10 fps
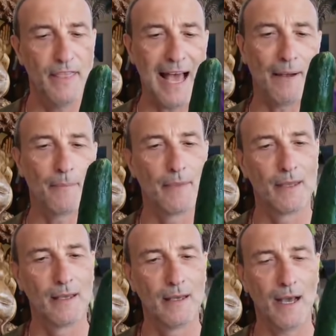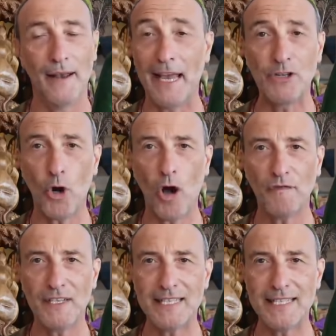That, and I don't
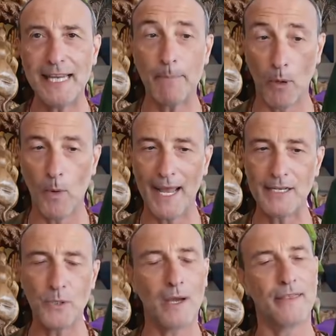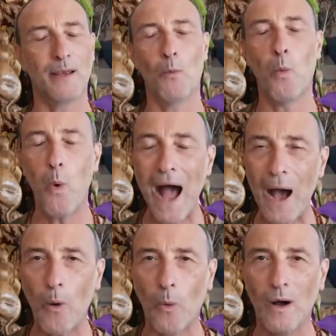often see it, but when I do, I think,
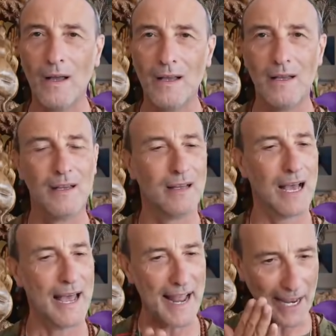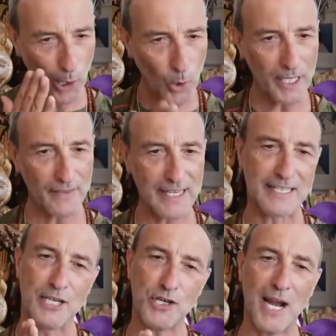wow. And I look at
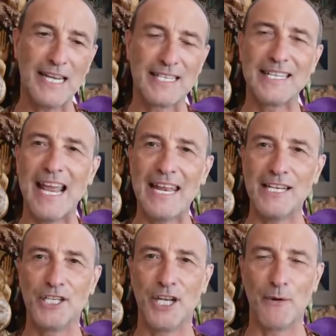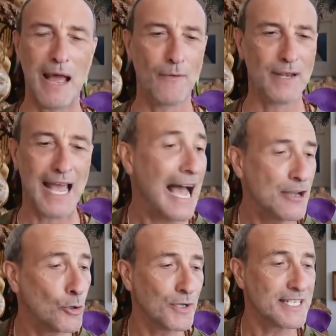this and try and see energy around it.
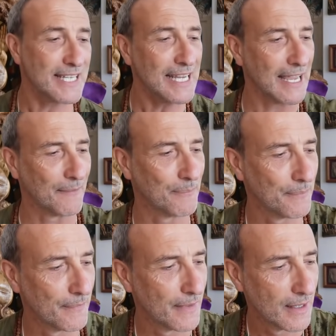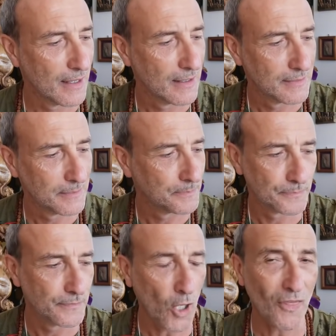I don't see it.
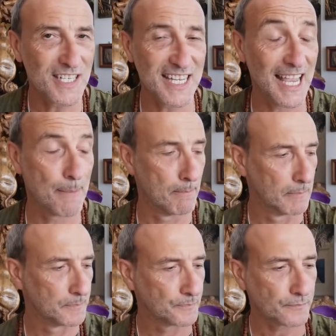Not the same.